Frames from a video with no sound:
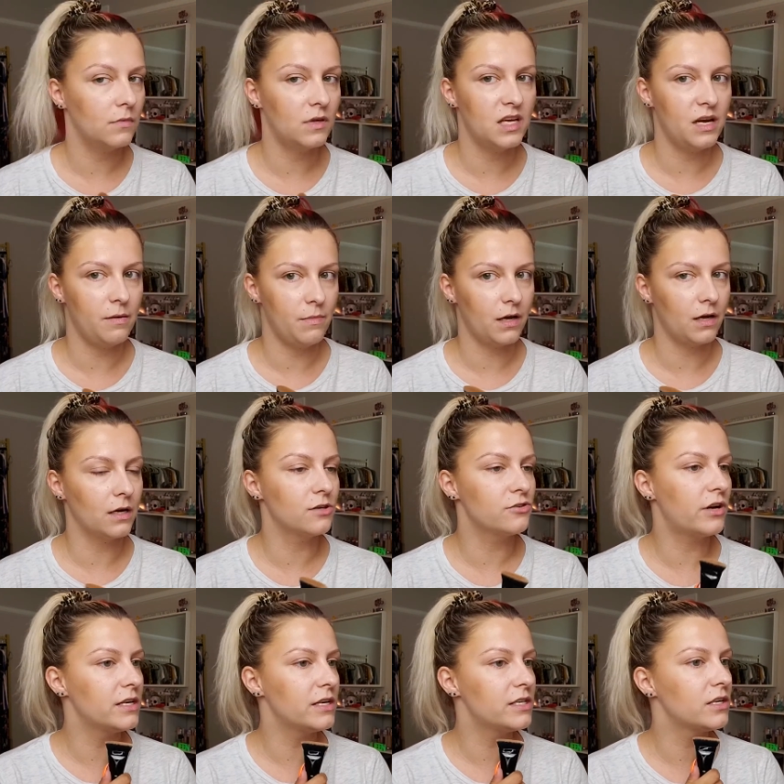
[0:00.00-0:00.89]
And I'm not gonna
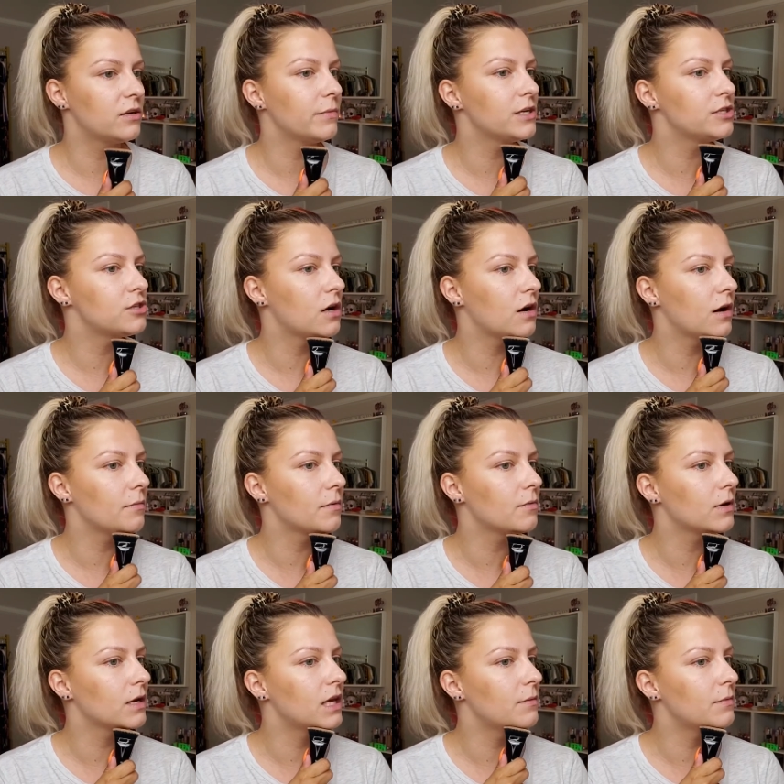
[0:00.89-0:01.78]
try and tilt my jaw up. I
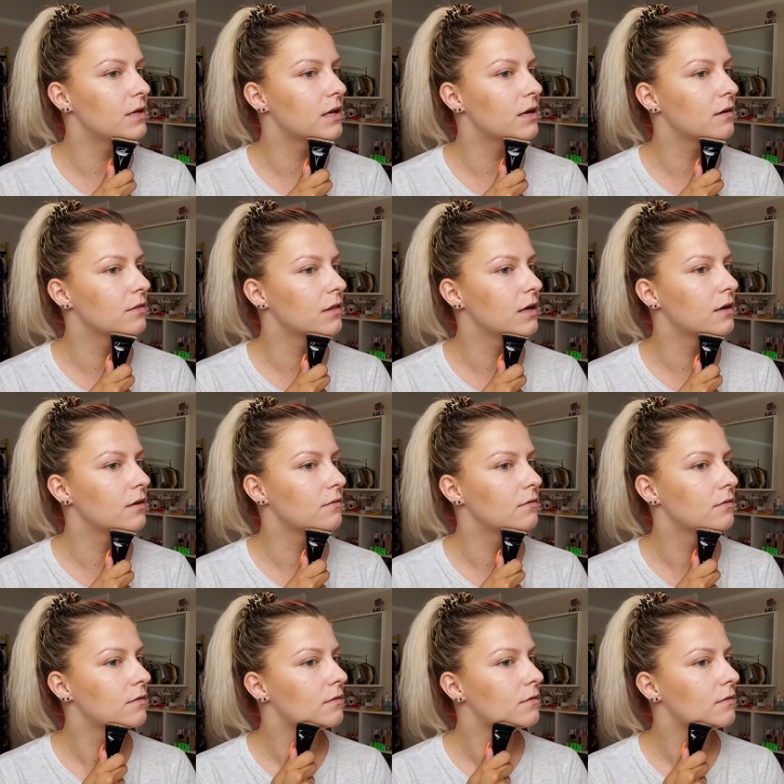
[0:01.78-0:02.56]
wanna keep it down low.